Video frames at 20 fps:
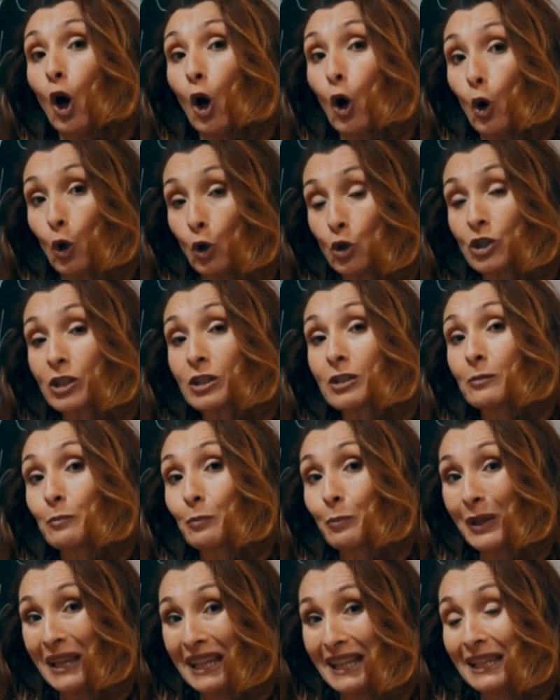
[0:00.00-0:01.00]

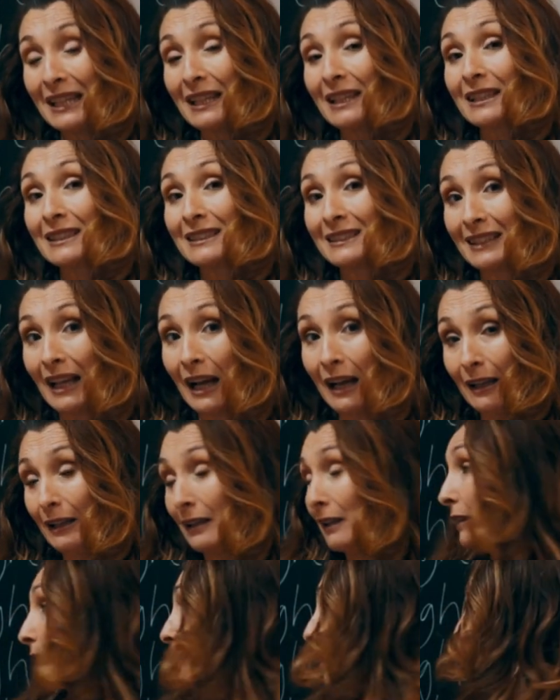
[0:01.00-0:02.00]

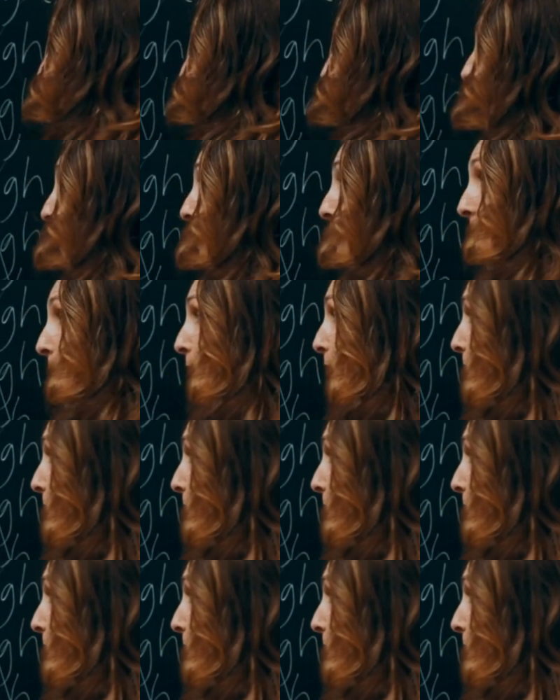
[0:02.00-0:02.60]
Hospital, okay?